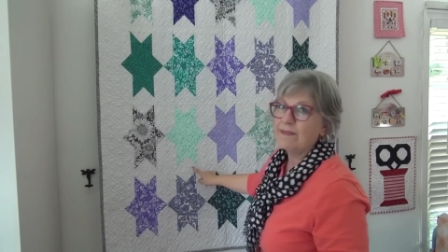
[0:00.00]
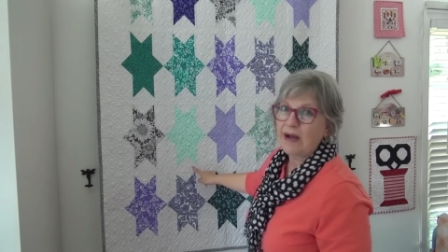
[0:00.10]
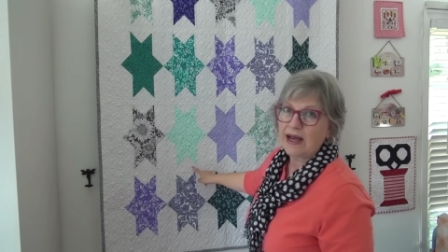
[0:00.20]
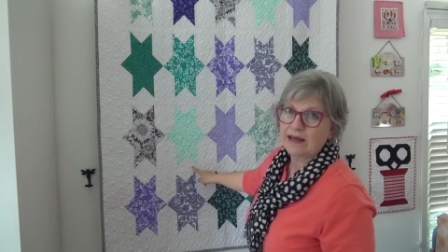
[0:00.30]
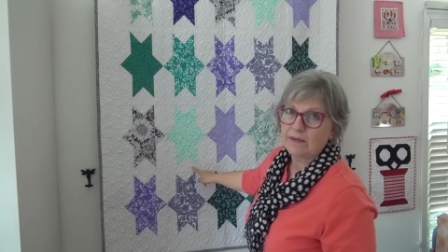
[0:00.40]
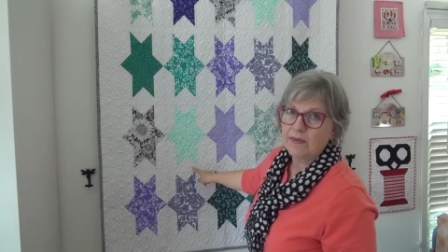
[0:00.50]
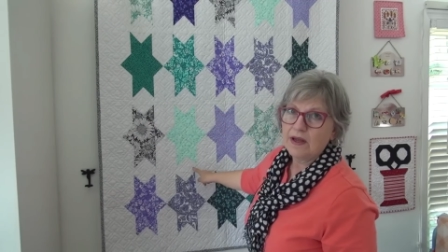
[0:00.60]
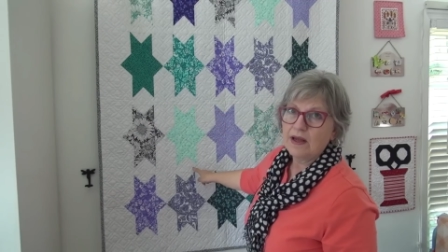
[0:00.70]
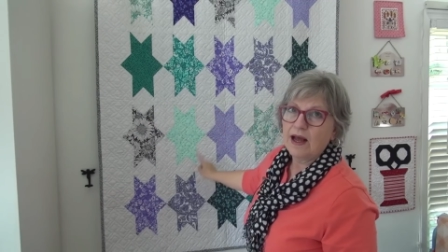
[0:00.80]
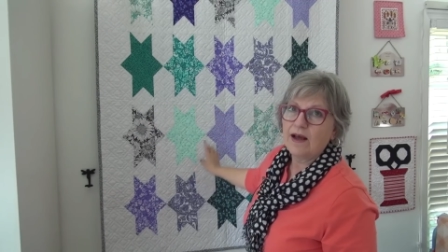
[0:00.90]
the bottom
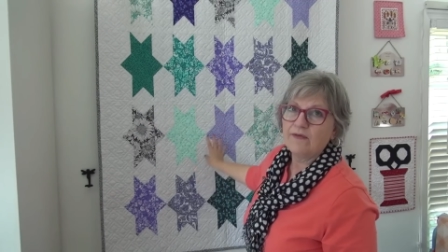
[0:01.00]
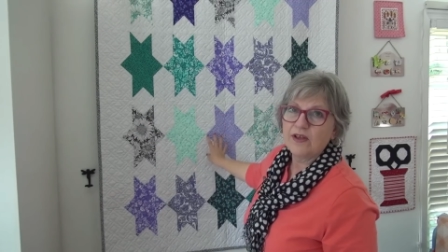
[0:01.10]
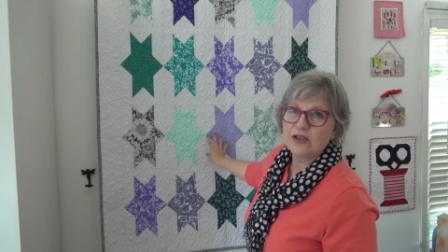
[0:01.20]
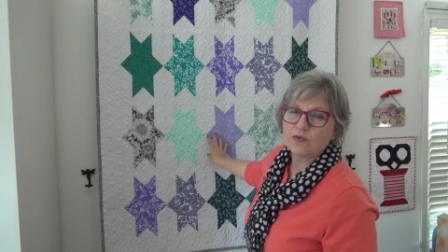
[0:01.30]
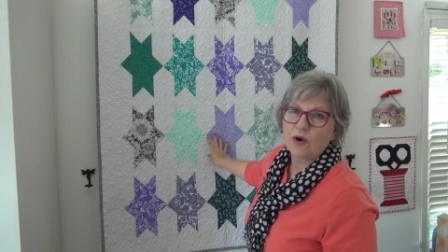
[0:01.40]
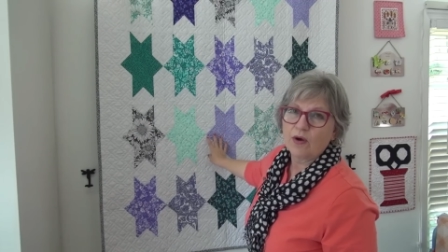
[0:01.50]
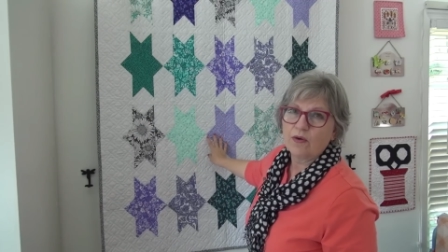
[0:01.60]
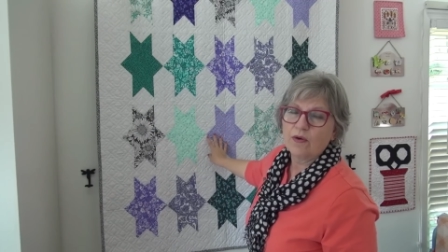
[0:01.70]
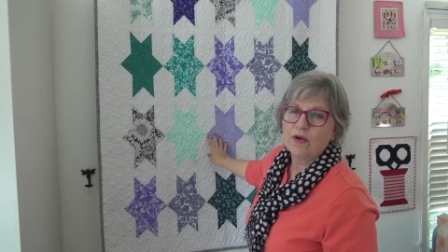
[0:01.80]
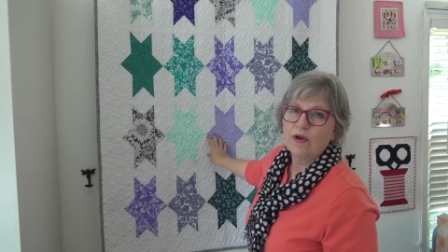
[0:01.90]
of this row.
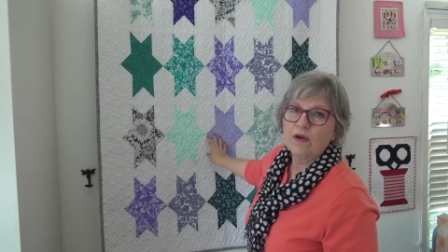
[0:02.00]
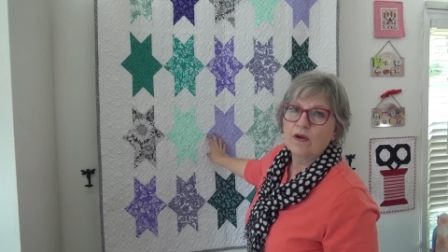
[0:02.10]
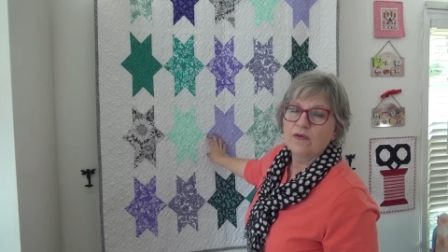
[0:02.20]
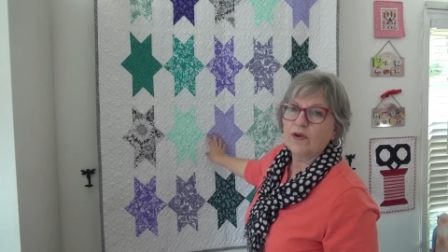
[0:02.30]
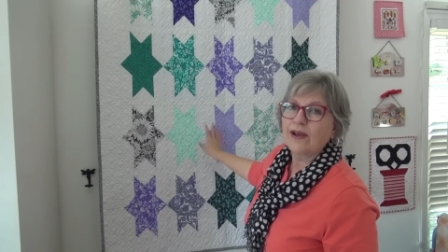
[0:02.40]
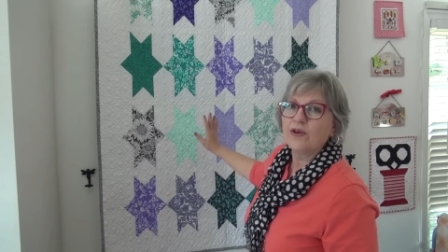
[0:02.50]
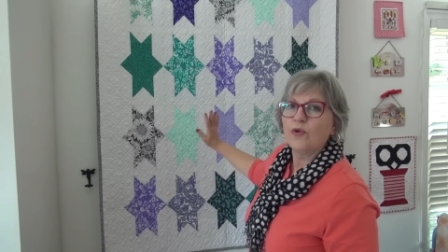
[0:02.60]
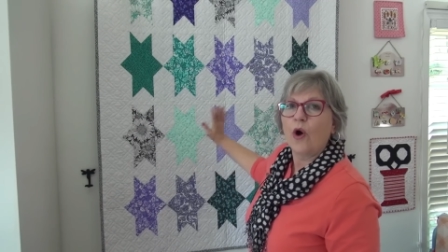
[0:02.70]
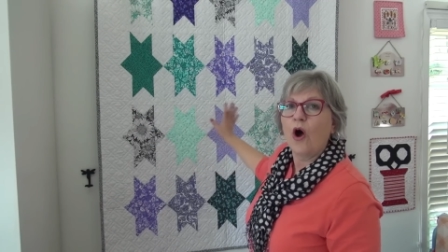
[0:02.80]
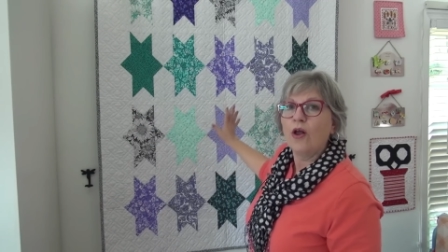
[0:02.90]
So I can
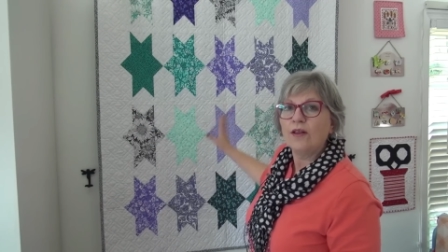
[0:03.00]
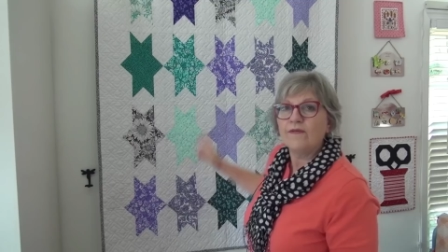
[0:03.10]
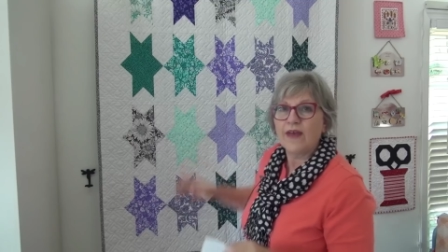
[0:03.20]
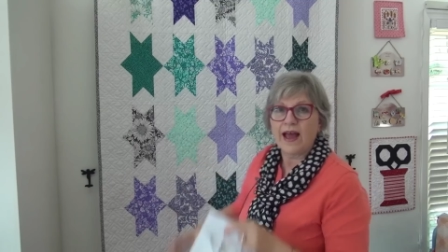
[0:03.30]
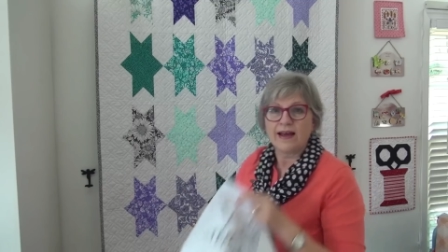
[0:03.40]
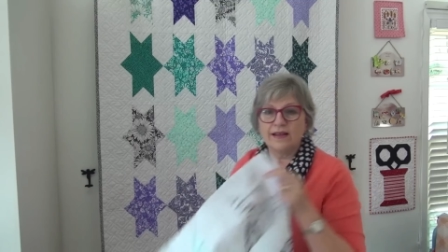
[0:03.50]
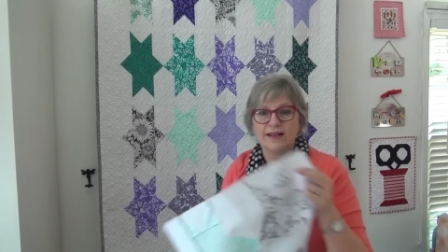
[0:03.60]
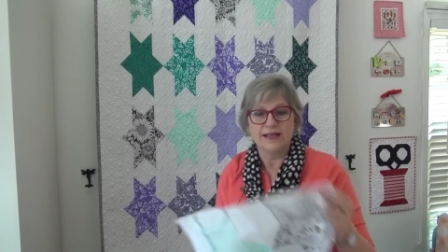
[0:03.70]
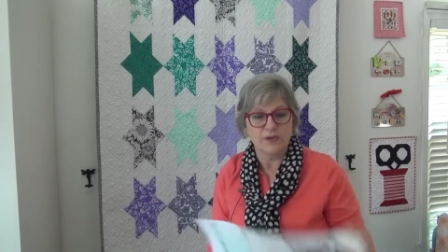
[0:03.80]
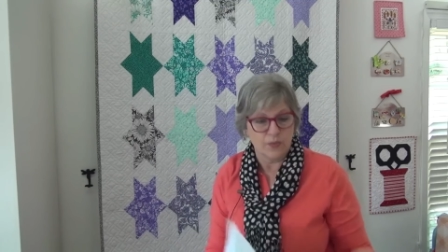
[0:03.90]
do all of that
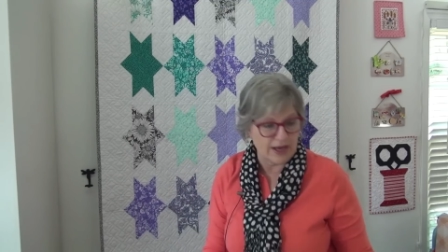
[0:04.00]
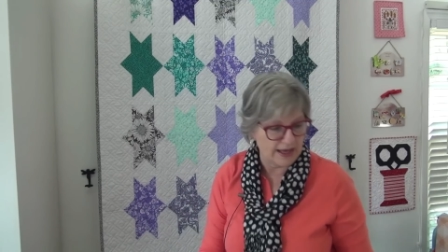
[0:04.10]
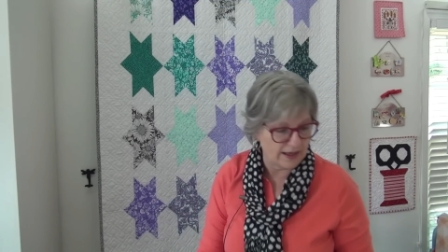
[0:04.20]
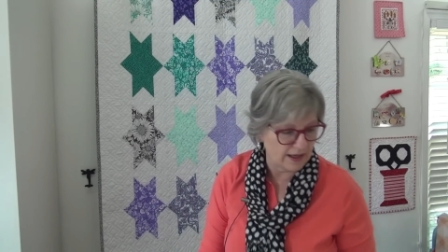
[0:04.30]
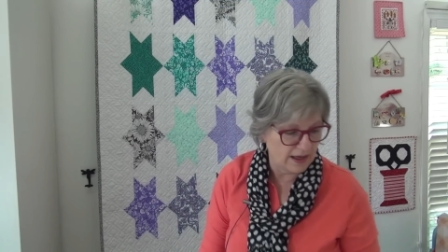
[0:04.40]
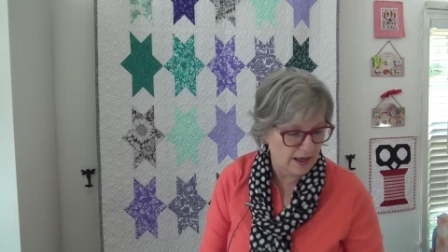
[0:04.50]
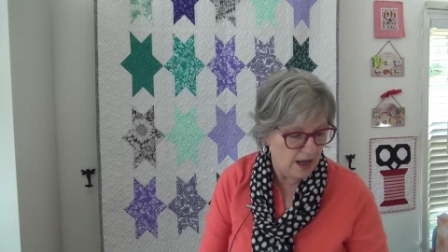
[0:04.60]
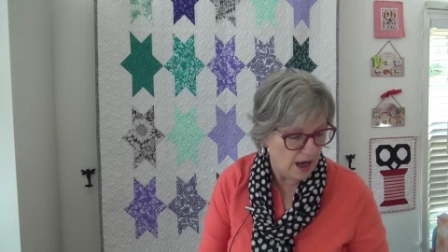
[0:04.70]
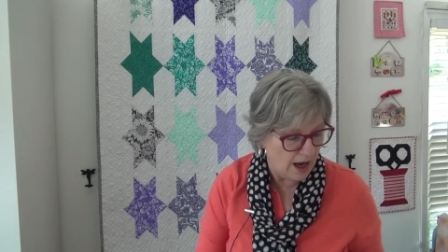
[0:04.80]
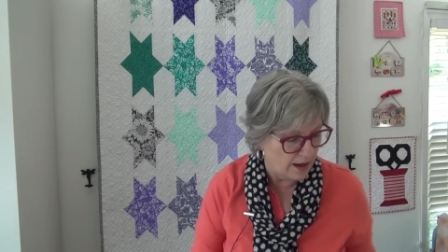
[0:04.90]
this week.
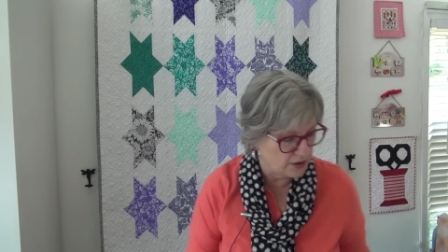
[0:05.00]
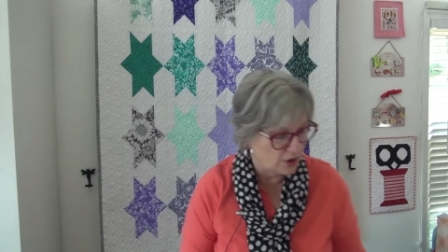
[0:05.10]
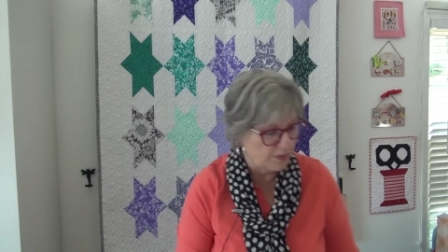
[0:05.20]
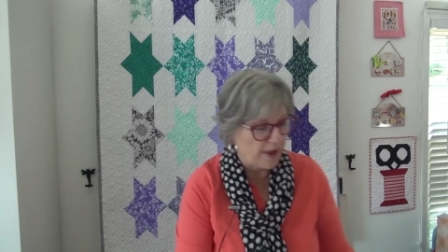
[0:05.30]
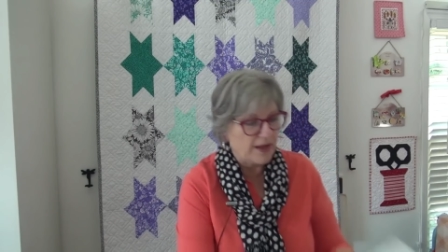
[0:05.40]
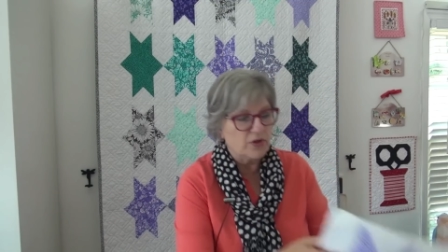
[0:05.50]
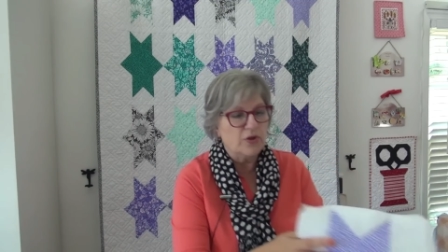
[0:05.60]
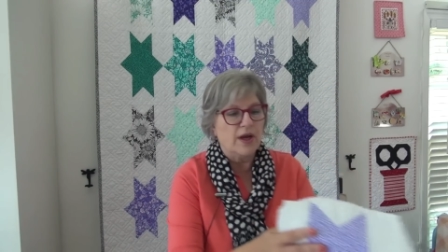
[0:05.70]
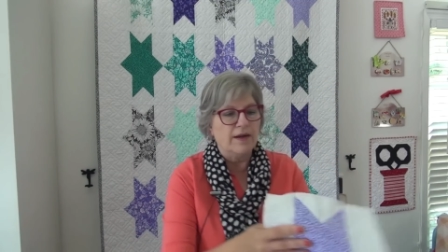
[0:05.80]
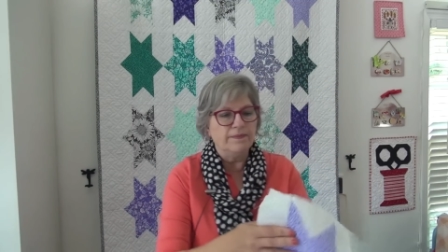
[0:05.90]
Uh, so the blocks are
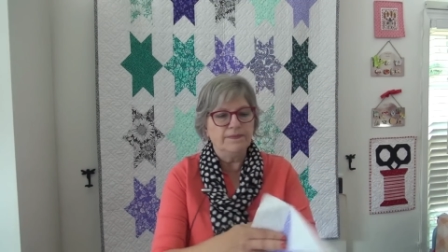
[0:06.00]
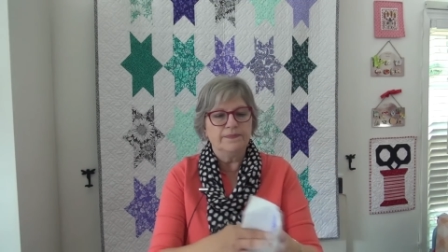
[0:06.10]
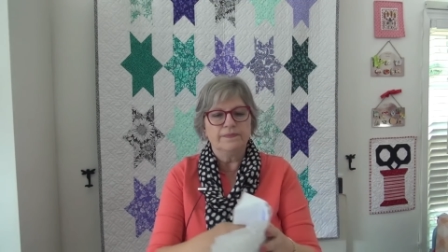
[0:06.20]
done.